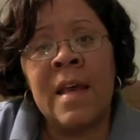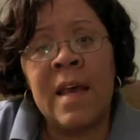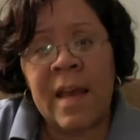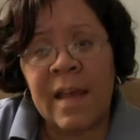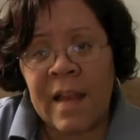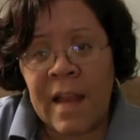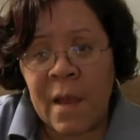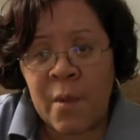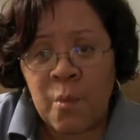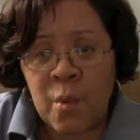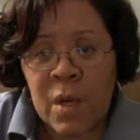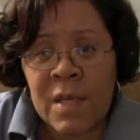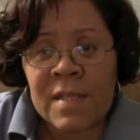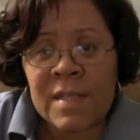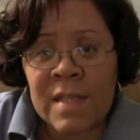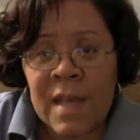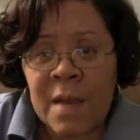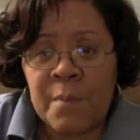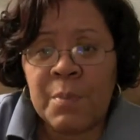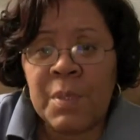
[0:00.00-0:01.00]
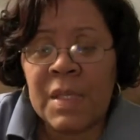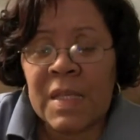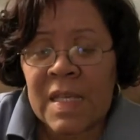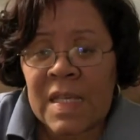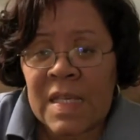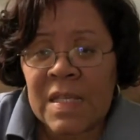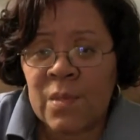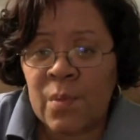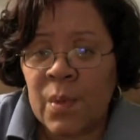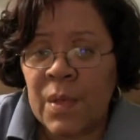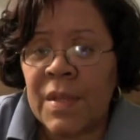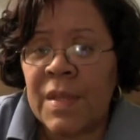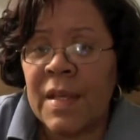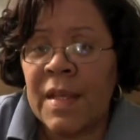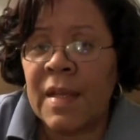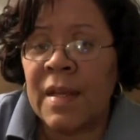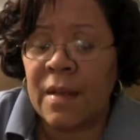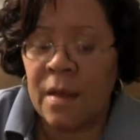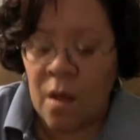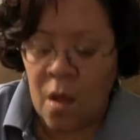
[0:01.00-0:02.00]
and I was not pleased with
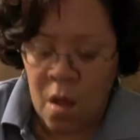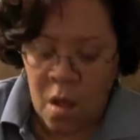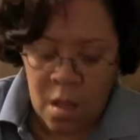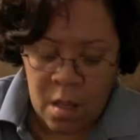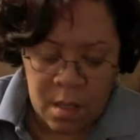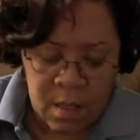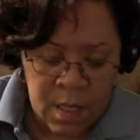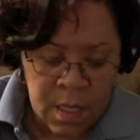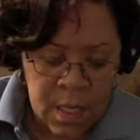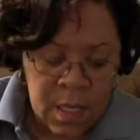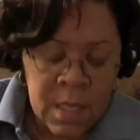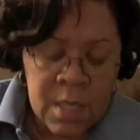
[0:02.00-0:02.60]
it at all.